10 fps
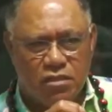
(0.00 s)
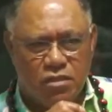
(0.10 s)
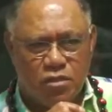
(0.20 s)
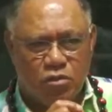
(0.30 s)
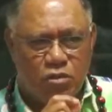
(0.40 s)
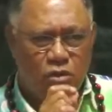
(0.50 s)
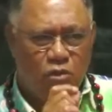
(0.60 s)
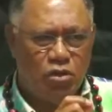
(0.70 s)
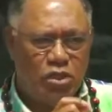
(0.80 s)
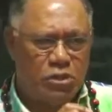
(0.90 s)
So the
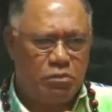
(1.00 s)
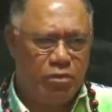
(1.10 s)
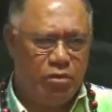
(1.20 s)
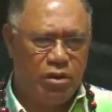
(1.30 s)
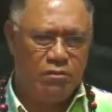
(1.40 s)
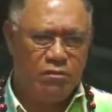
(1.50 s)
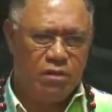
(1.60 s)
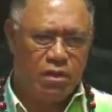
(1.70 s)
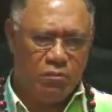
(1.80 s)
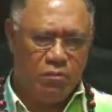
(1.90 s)
Holy Spirit
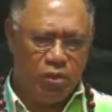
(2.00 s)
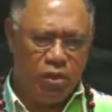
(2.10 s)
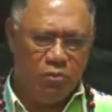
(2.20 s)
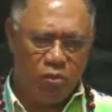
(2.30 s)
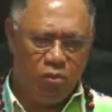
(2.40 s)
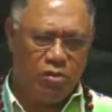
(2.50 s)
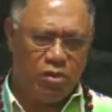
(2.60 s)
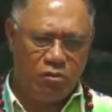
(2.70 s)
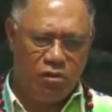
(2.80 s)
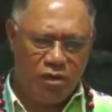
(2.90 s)
brought the
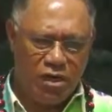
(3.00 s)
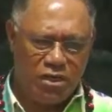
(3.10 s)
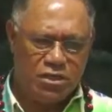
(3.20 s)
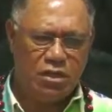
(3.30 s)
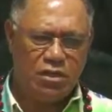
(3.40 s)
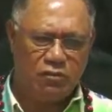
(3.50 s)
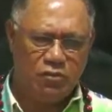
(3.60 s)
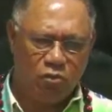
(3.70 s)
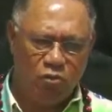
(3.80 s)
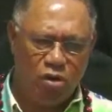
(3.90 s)
revelation of the
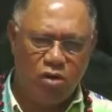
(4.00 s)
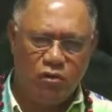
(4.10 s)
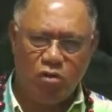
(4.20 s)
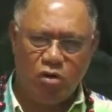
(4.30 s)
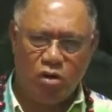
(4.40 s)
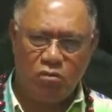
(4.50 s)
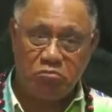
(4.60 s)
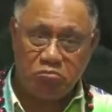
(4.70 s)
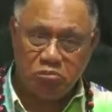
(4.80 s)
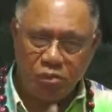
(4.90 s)
Word of God,
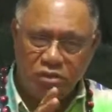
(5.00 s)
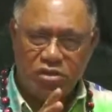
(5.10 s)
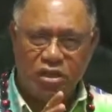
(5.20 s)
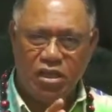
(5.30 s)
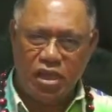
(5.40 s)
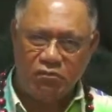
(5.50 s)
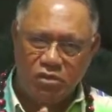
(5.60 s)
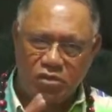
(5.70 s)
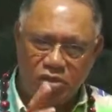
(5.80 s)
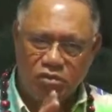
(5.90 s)
pointing
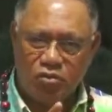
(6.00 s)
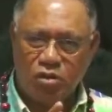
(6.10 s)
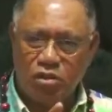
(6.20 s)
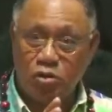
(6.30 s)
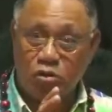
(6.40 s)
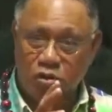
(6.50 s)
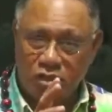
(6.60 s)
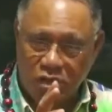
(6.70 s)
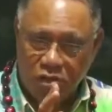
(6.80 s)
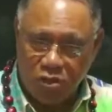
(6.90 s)
everything to
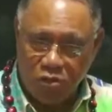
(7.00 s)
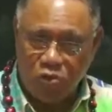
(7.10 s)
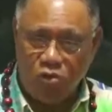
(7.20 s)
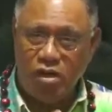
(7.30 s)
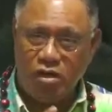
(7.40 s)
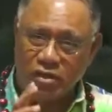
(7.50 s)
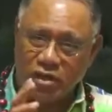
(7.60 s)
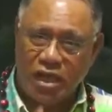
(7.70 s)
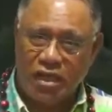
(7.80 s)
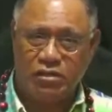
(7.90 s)
the door, the
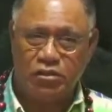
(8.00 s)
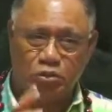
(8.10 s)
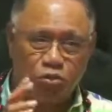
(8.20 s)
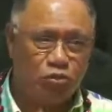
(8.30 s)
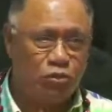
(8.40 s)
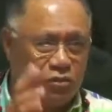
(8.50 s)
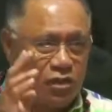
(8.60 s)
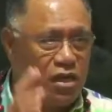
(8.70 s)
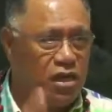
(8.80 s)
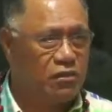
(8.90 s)
gate, the truth, the
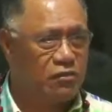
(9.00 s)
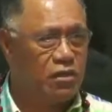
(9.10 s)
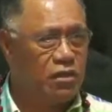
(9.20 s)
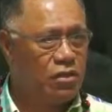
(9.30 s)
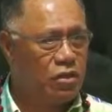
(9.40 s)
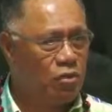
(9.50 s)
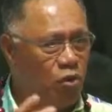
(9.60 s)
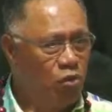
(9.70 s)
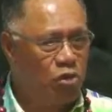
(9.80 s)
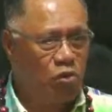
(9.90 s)
life, the
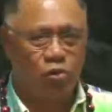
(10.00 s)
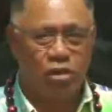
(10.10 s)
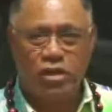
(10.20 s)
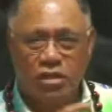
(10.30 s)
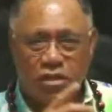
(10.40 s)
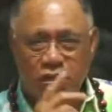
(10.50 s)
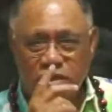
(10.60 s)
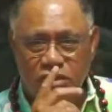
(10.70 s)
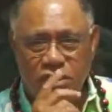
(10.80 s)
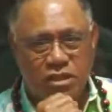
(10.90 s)
only way,
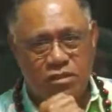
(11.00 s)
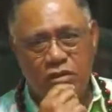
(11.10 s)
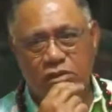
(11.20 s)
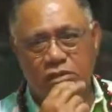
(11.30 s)
Jesus Christ.